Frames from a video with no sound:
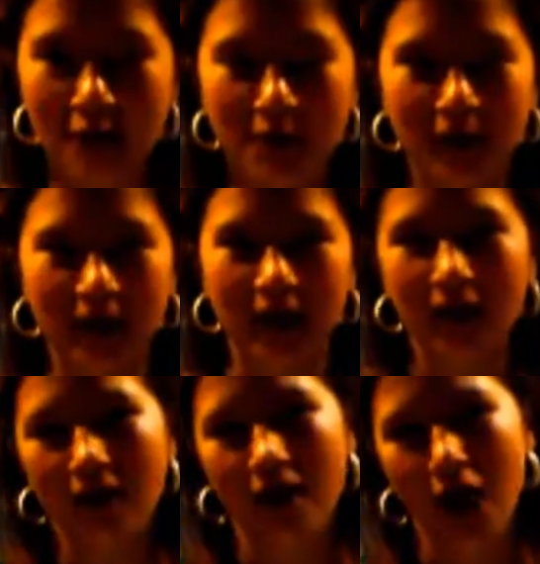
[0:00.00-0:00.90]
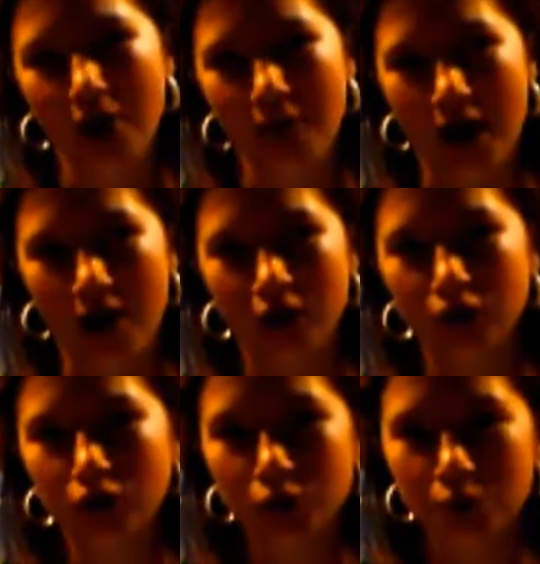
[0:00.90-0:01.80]
would be about
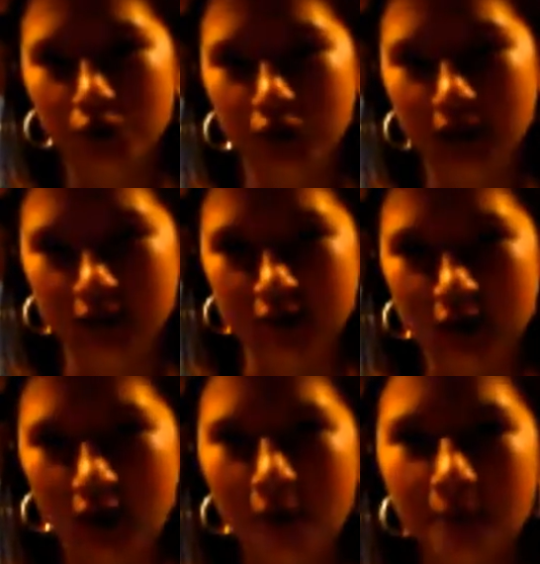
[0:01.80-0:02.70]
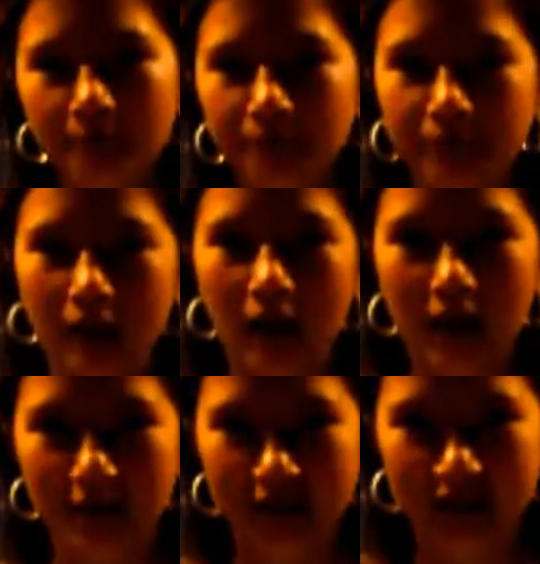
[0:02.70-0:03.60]
2 or 3 years ago. And I
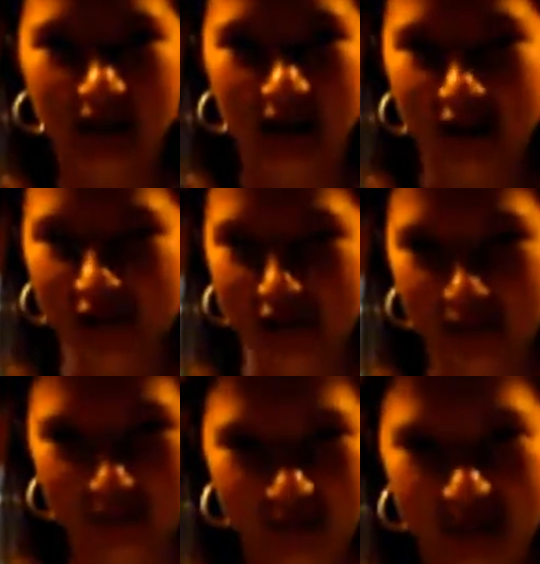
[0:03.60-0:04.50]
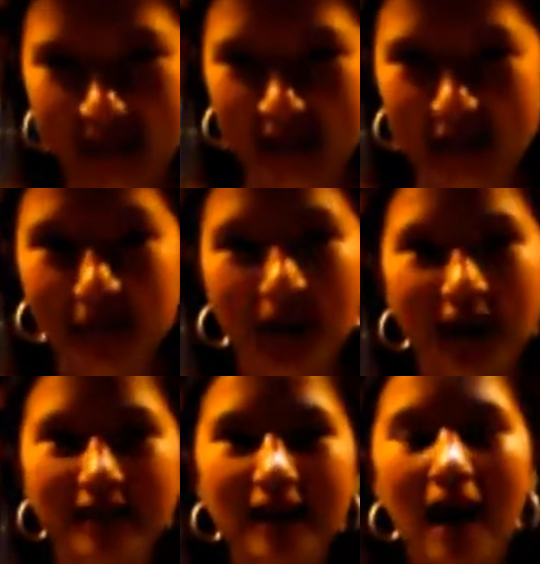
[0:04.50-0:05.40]
was sitting actually in the same
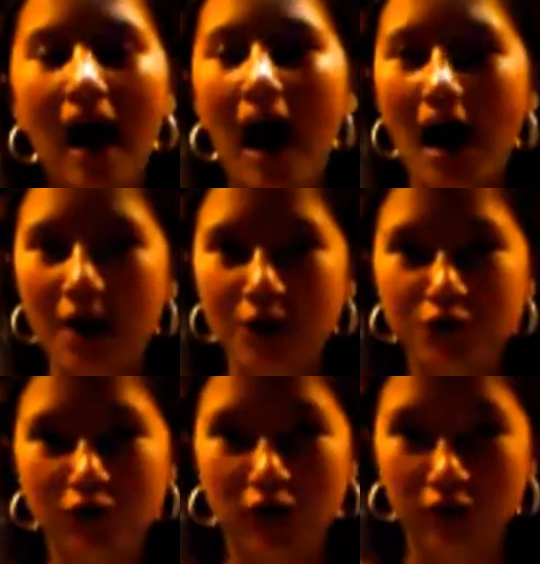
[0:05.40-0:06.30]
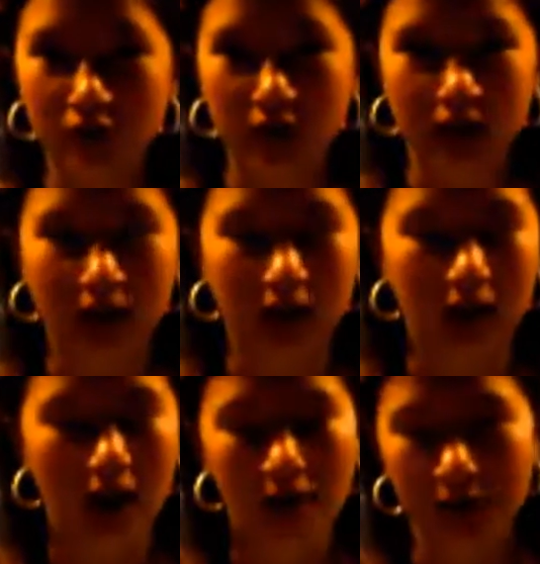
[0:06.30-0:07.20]
place, and I was reading.
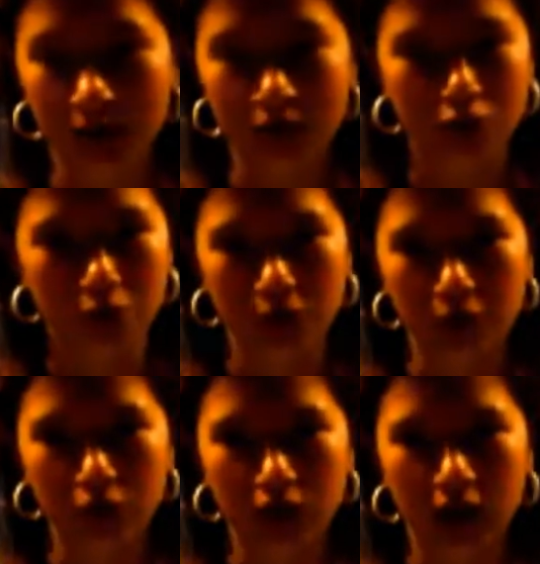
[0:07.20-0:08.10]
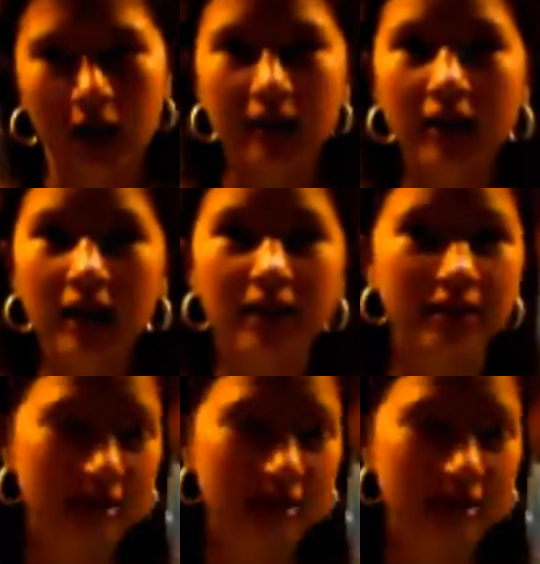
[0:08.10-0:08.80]
I'm not even sure what I was reading, and then I get this